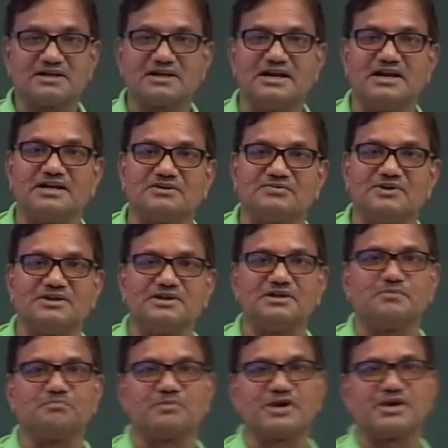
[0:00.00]

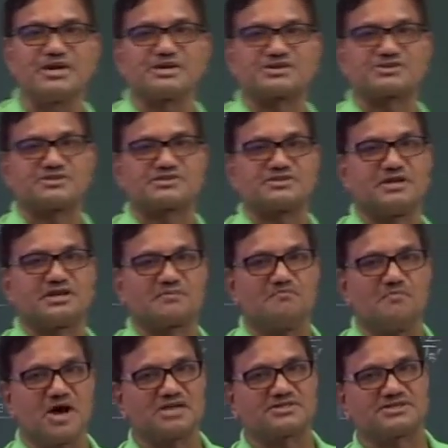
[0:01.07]
relativity predicts that
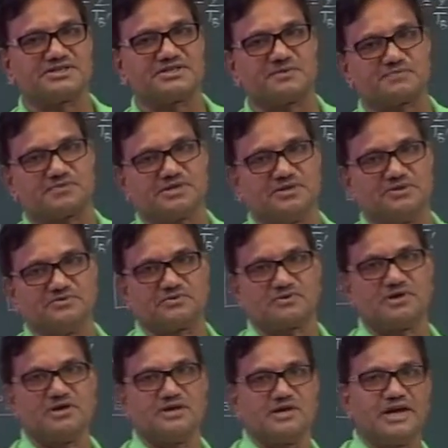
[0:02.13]
mass is absolute,
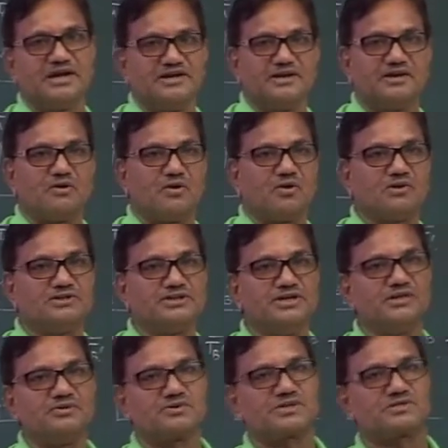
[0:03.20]
and in all the
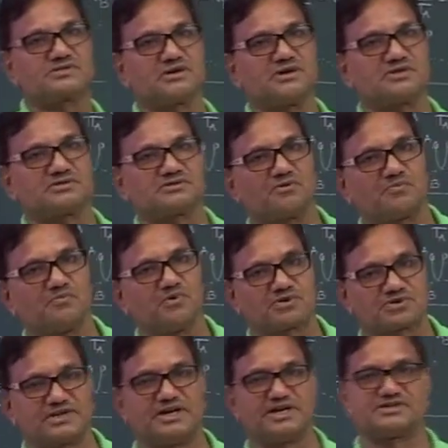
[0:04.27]
Newton's laws of
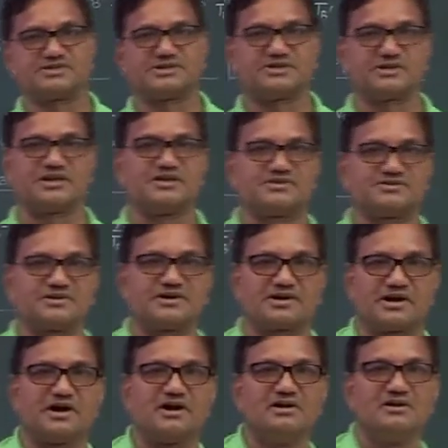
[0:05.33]
motion,
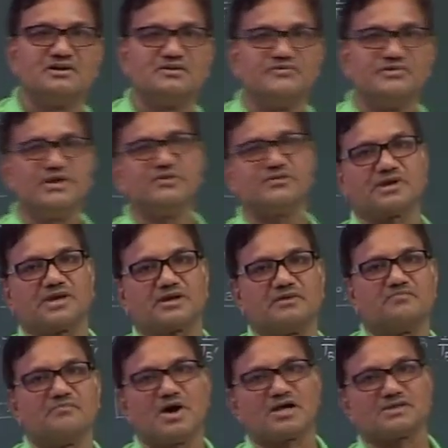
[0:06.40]
etc., we have
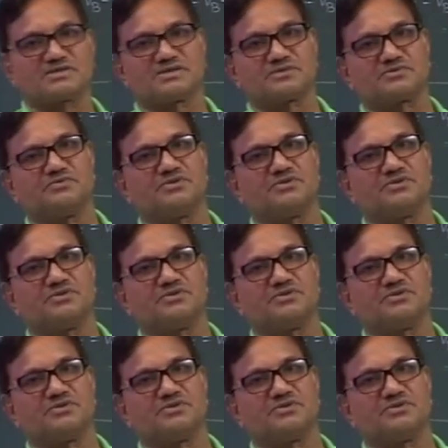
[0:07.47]
taken mass as to